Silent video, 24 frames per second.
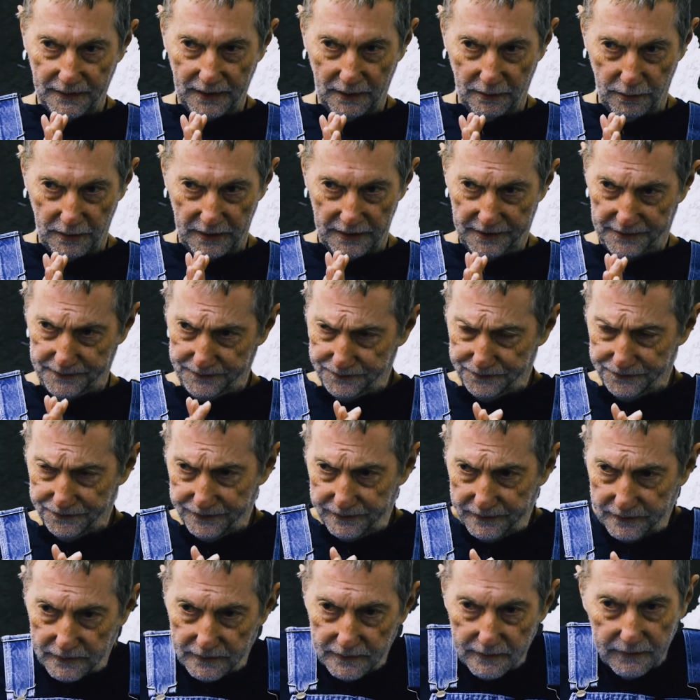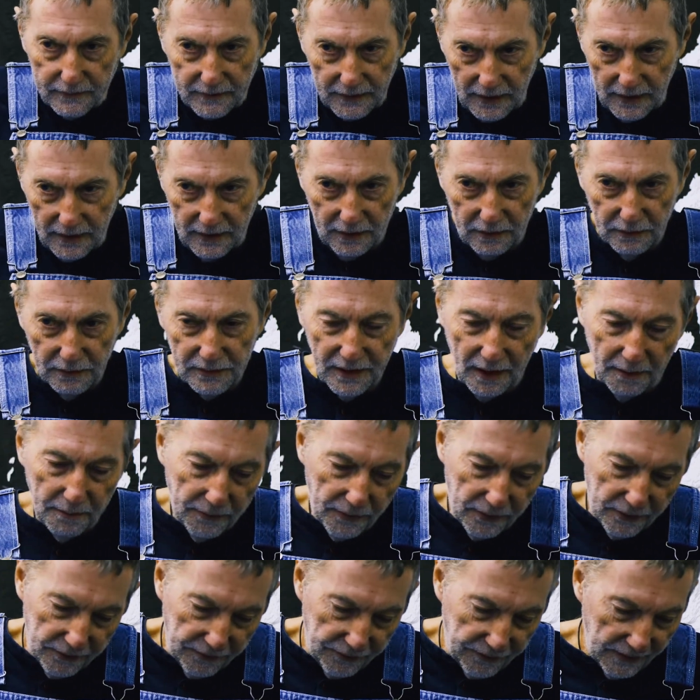with a whole
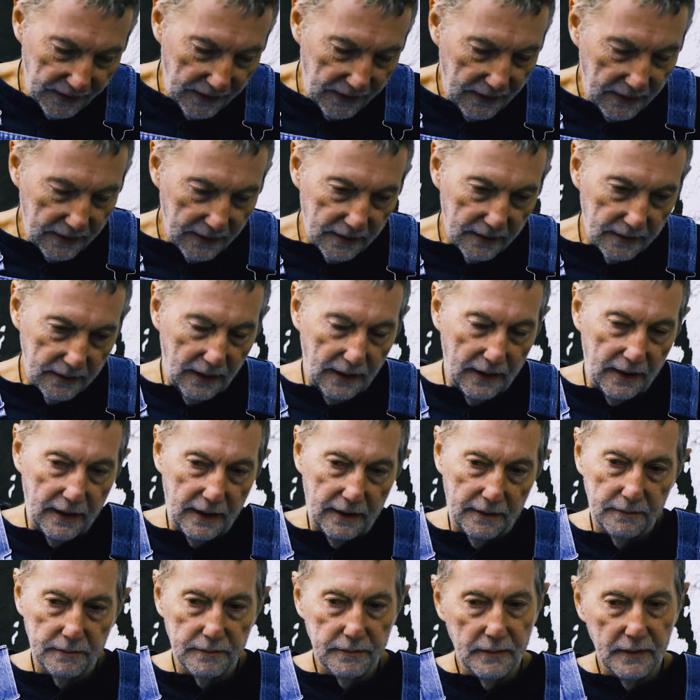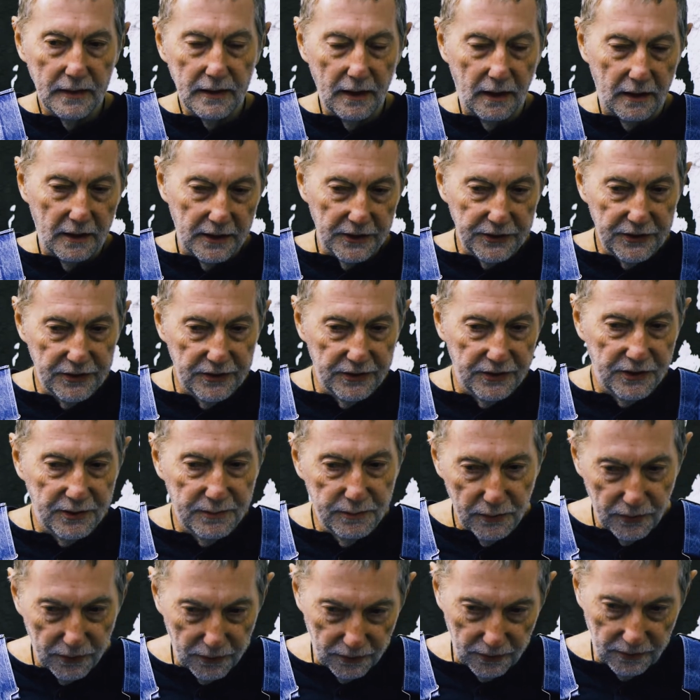number of large and
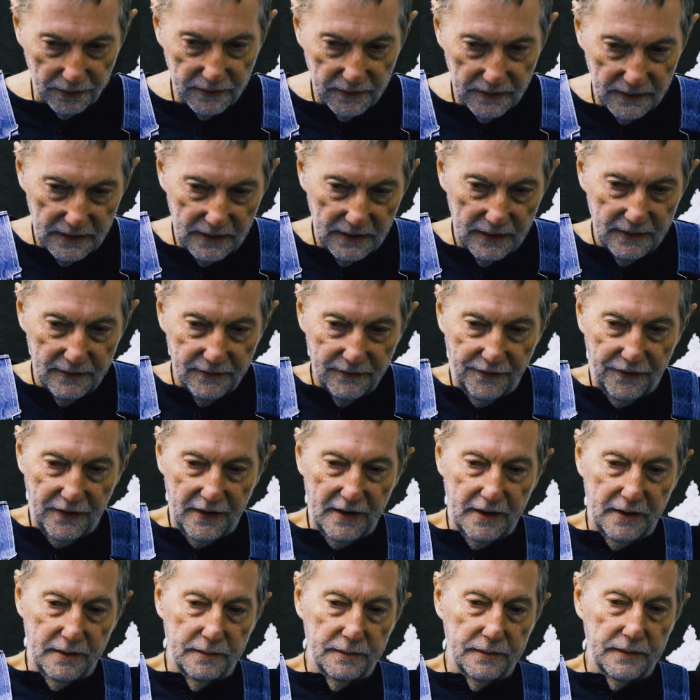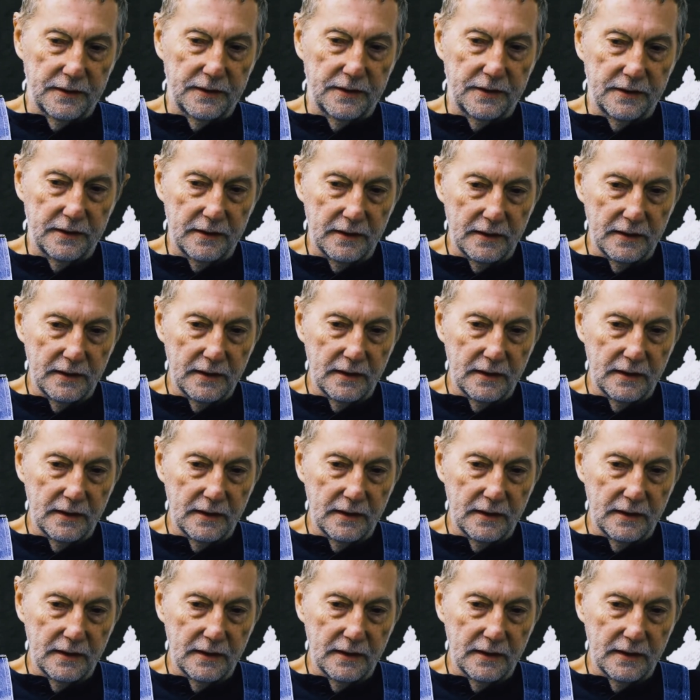small firms